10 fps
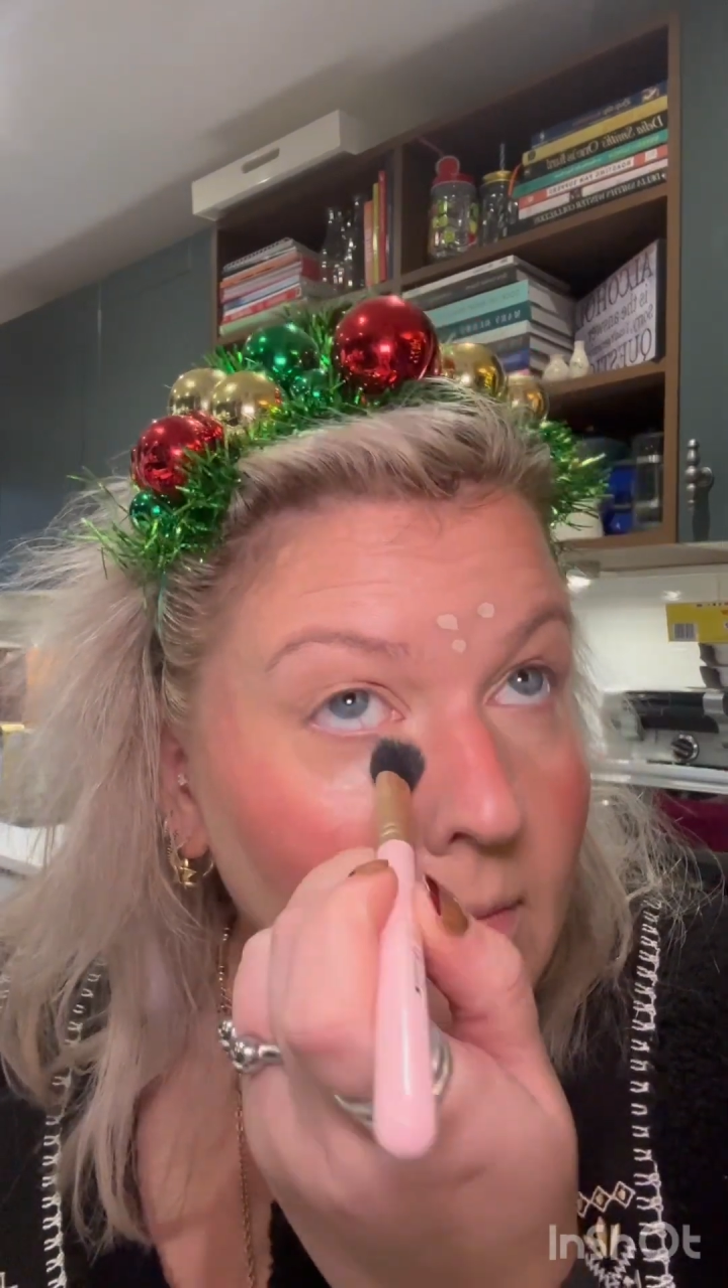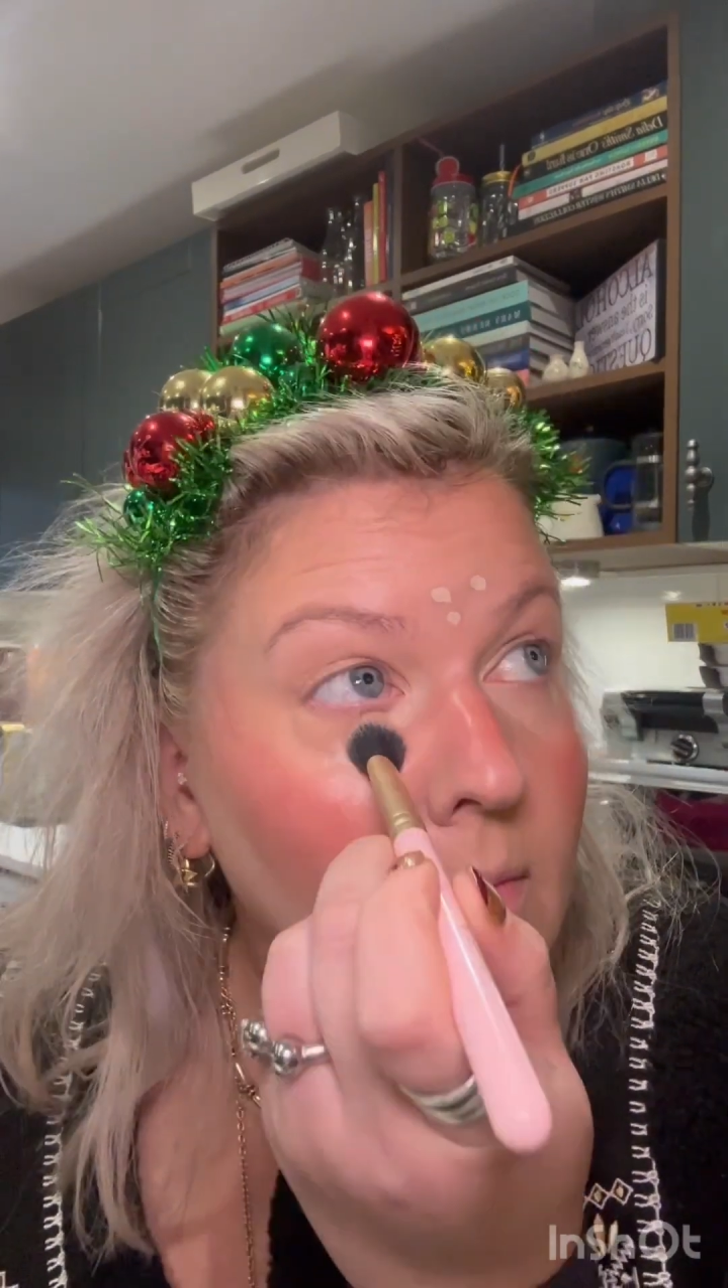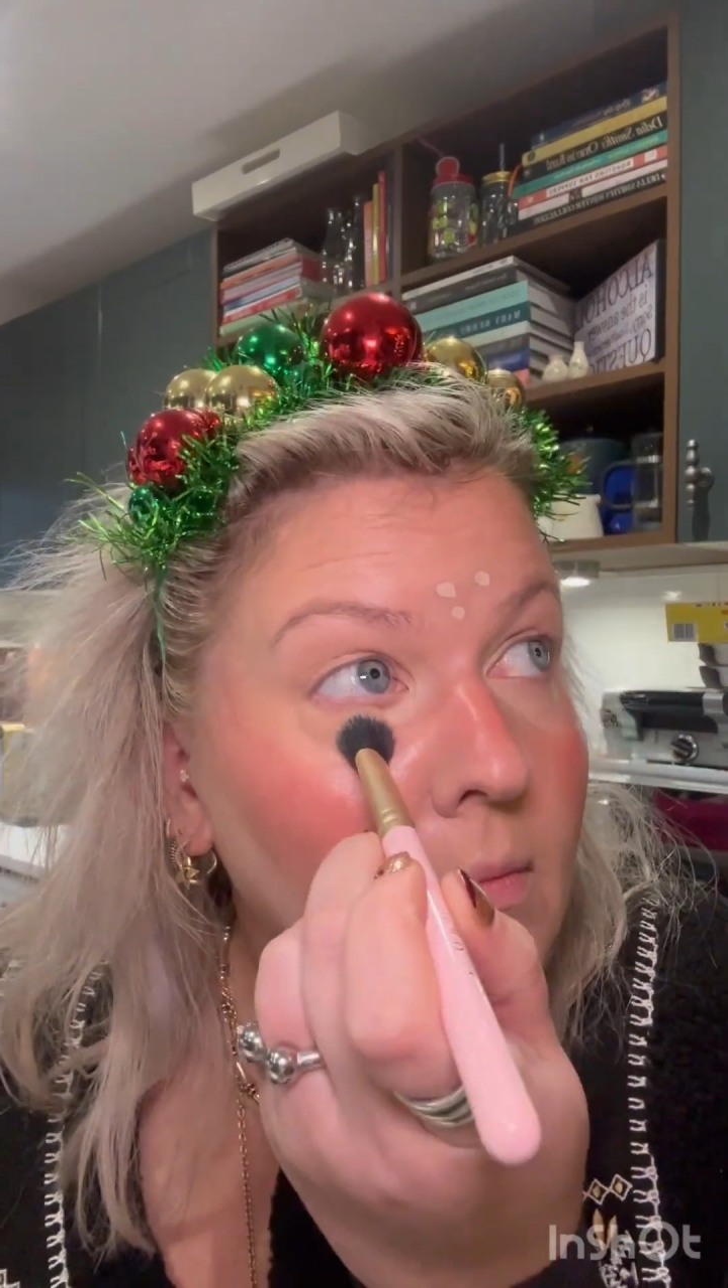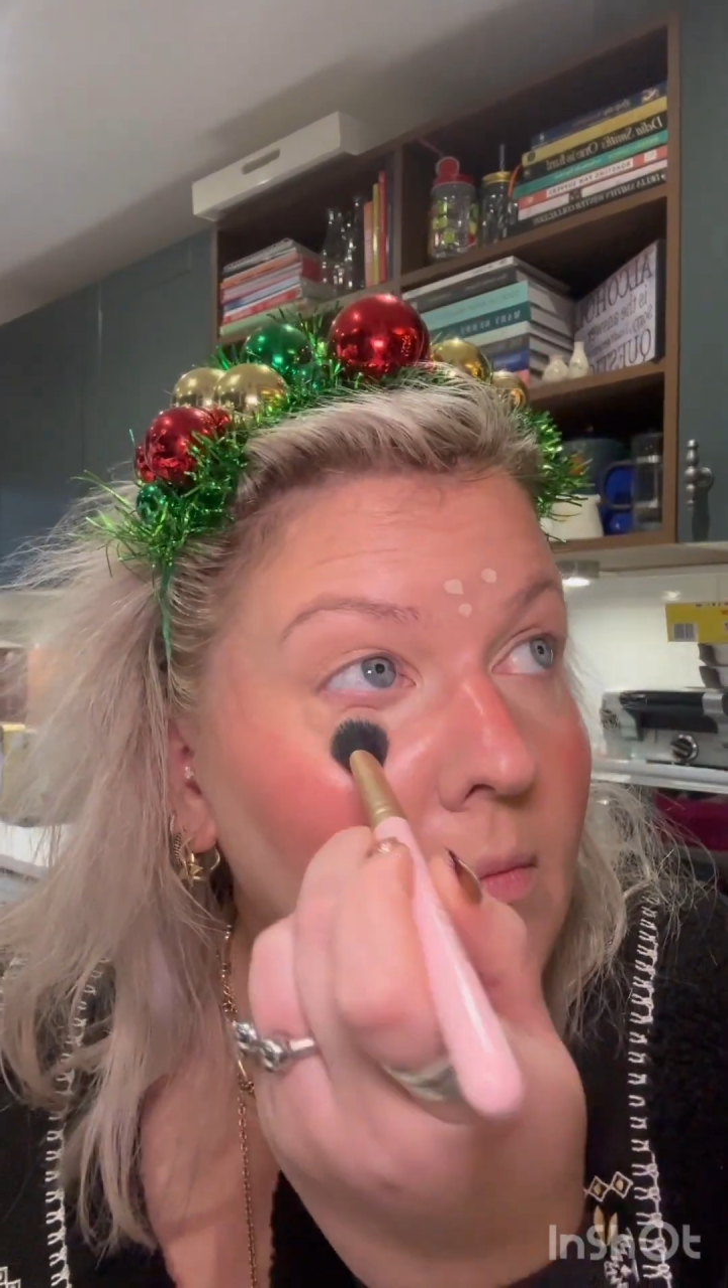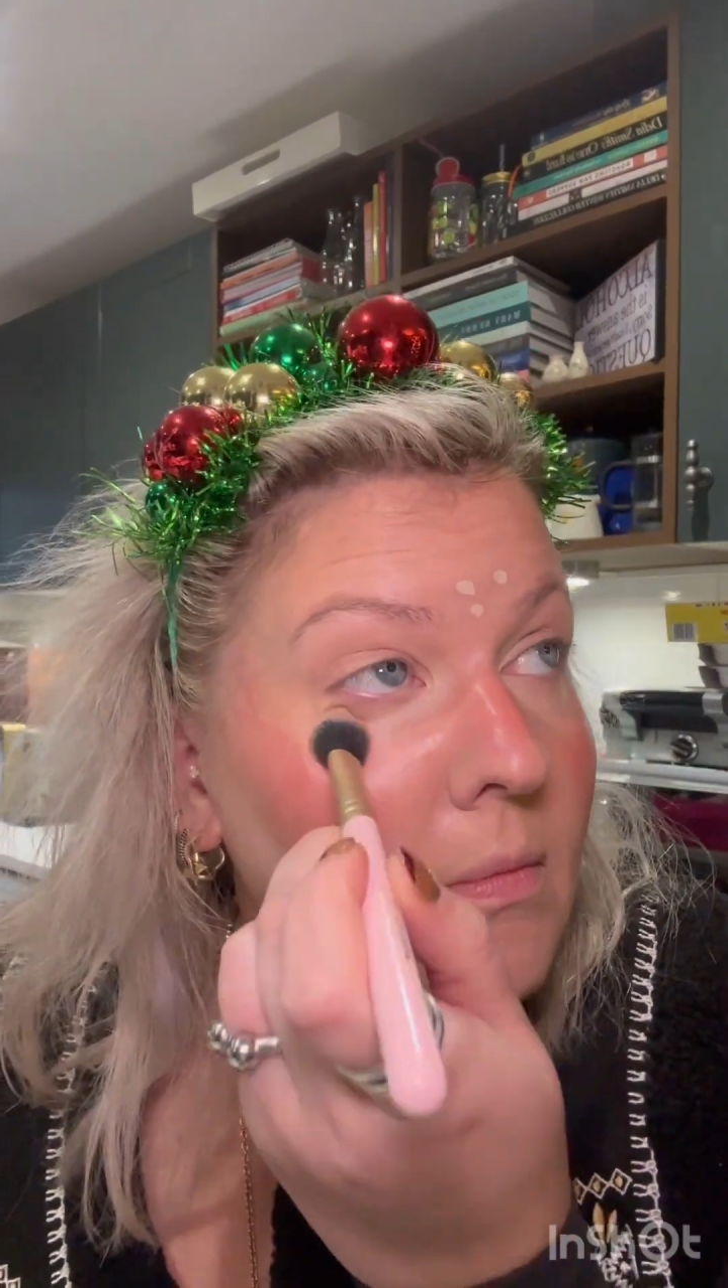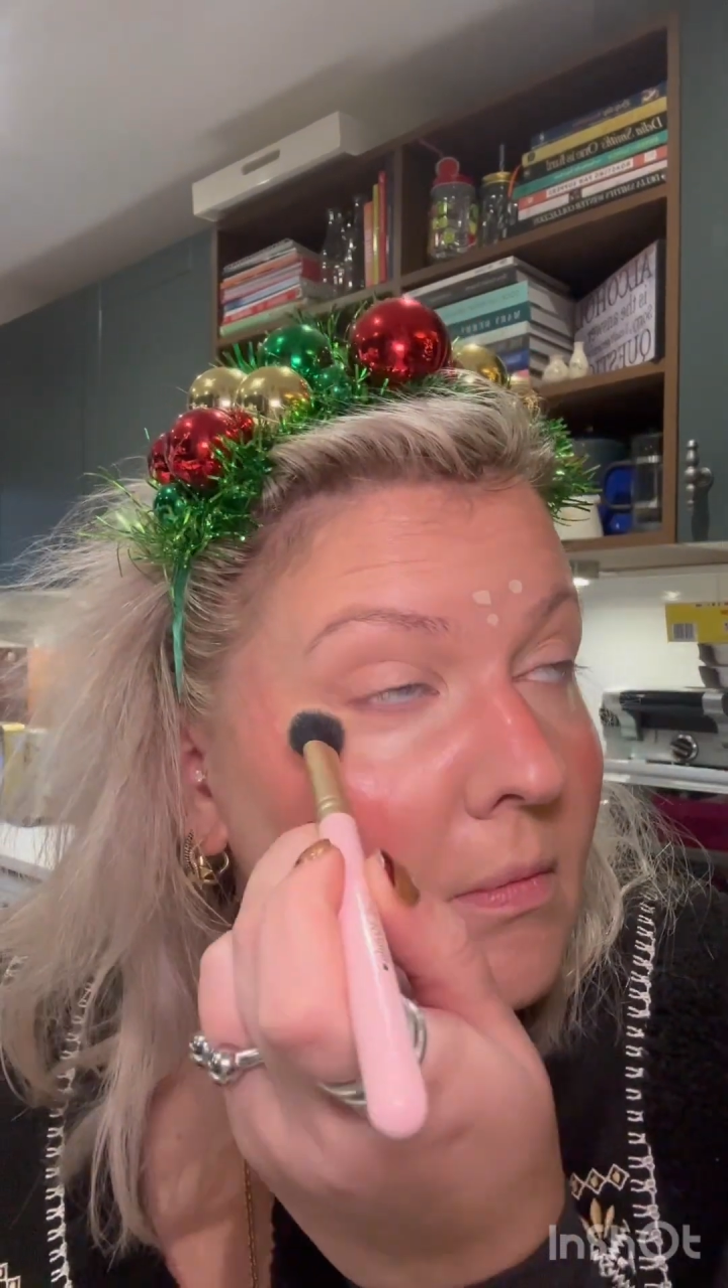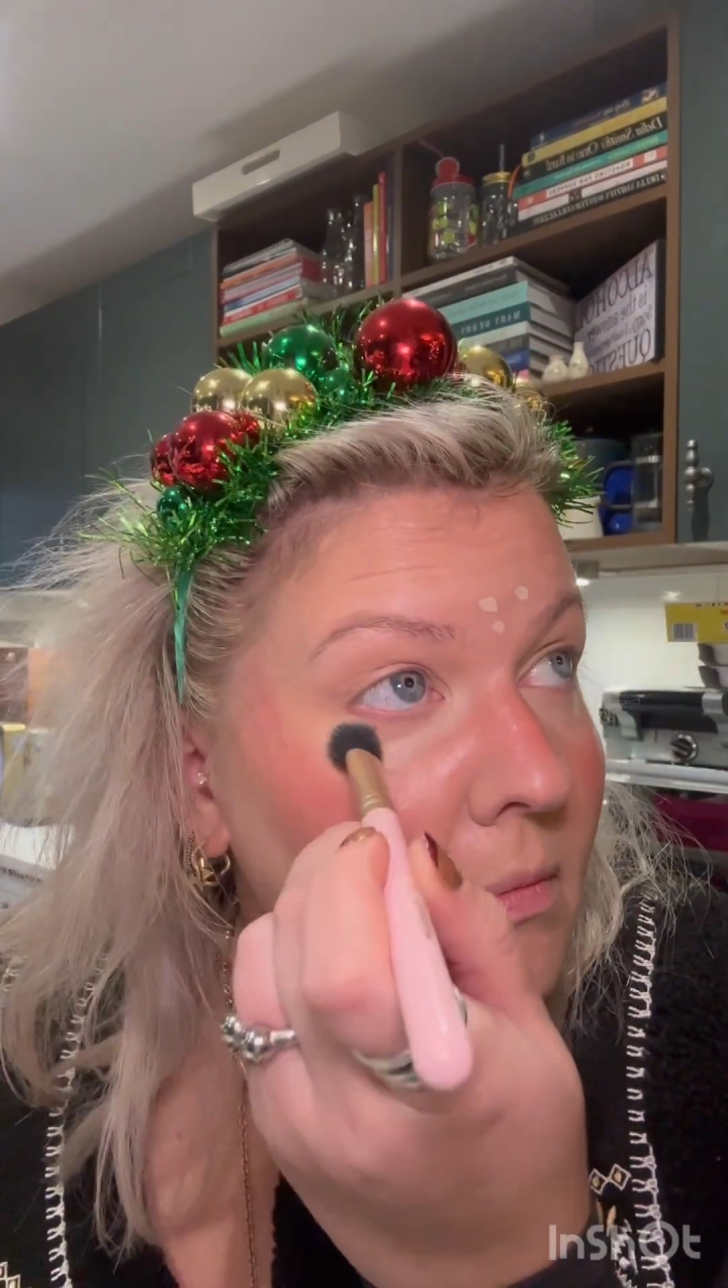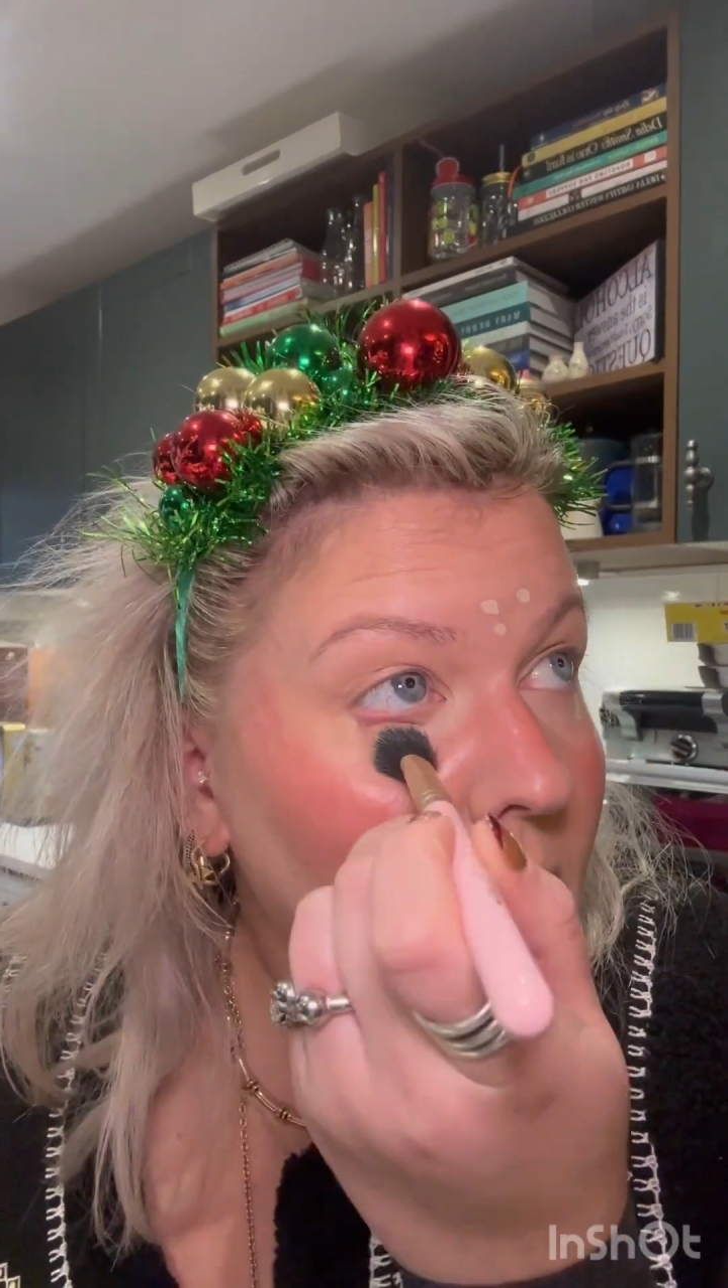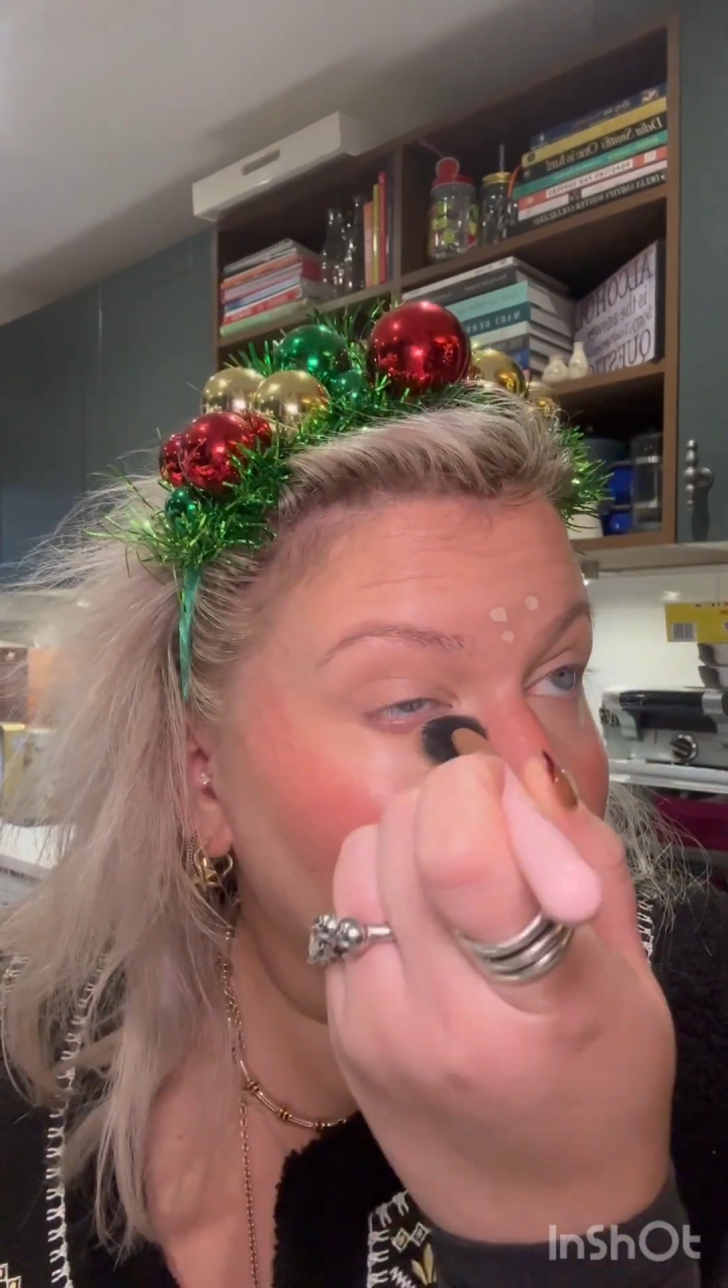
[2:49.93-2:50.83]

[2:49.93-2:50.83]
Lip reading: where I've got sort of